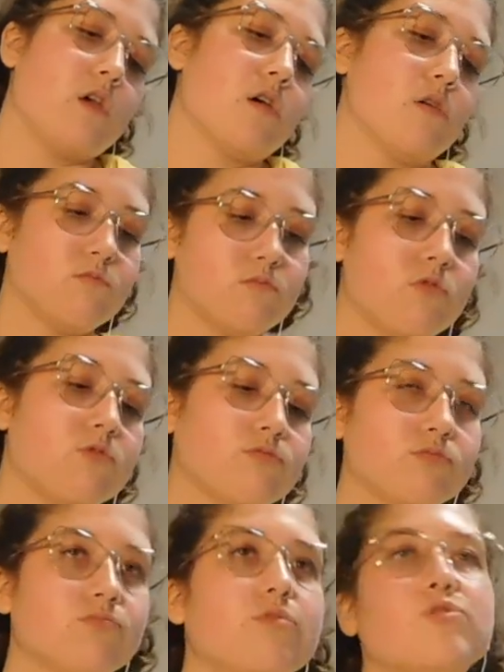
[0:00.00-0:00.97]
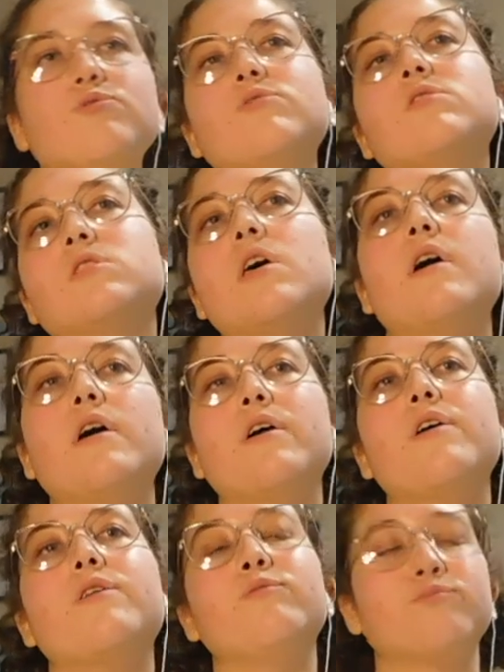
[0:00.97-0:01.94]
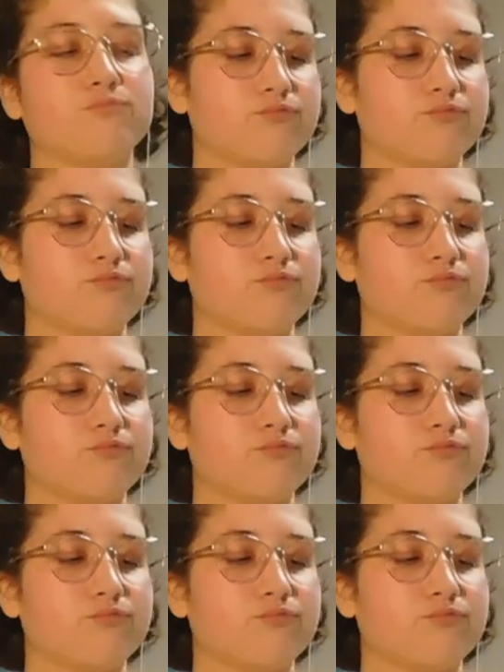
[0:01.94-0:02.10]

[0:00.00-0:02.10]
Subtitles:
I'm almost there.